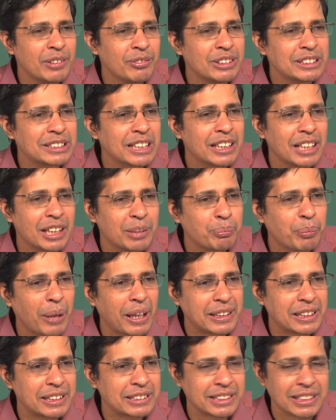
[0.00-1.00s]
division and
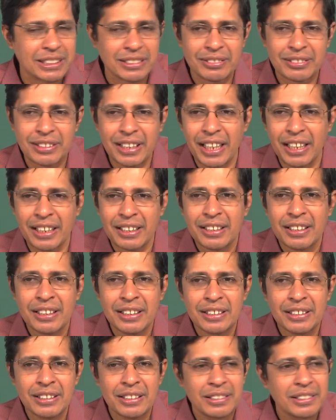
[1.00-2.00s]
partition. Okay.
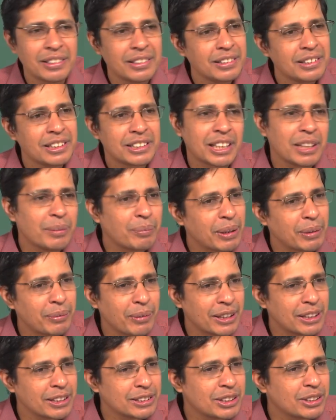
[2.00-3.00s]
Discrete
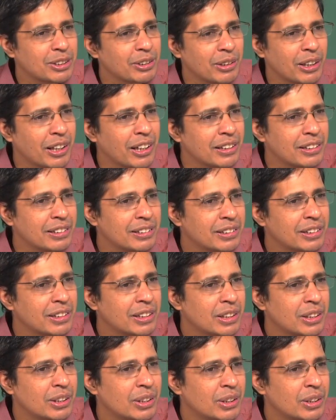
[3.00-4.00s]
mathematics that you learn?
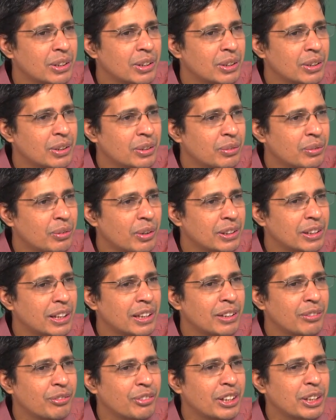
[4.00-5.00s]
What is the
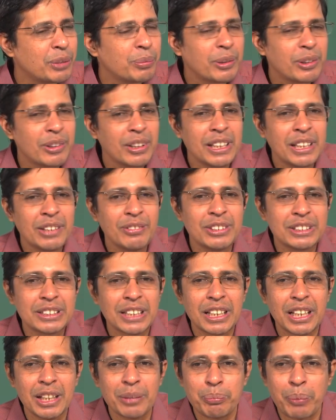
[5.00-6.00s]
difference between
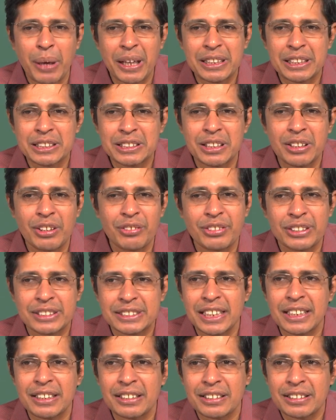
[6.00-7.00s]
division and partition of a
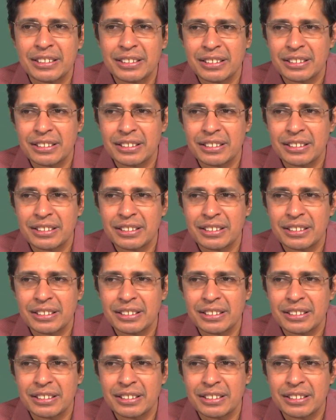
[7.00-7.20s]
set?